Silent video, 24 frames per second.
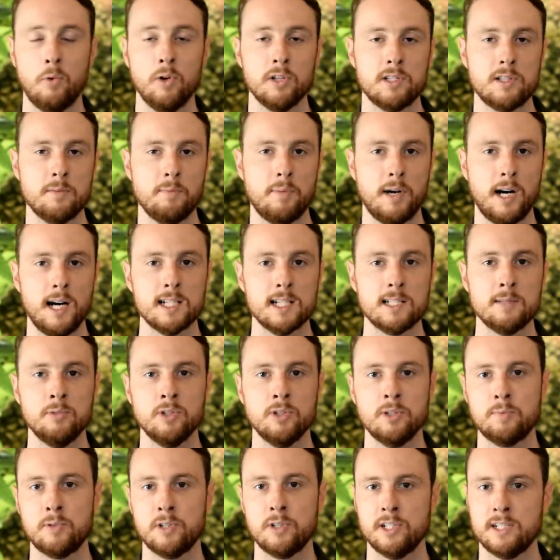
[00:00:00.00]
it's impossible to
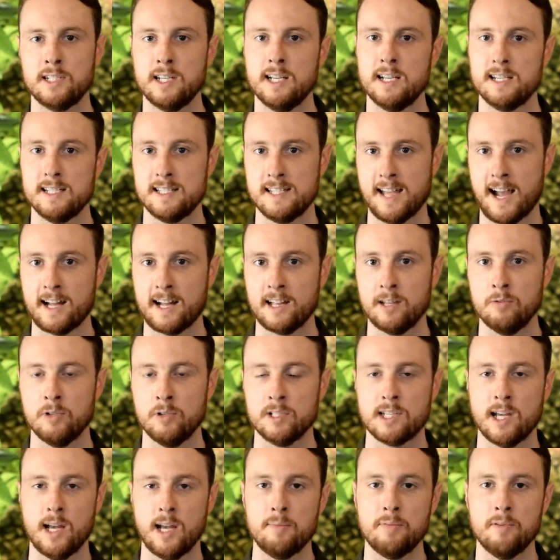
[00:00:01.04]
predict exactly what
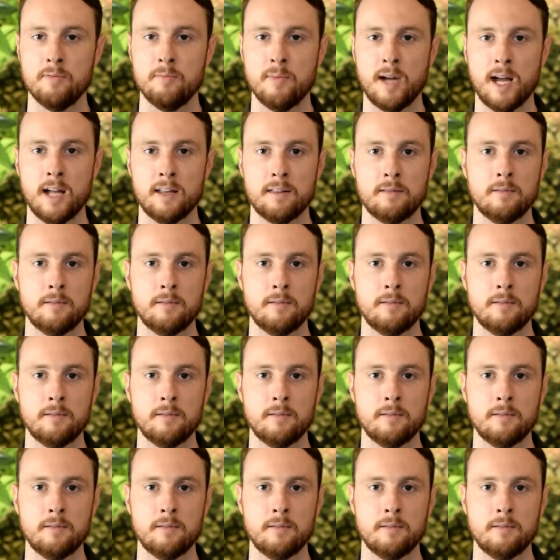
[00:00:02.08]
type of math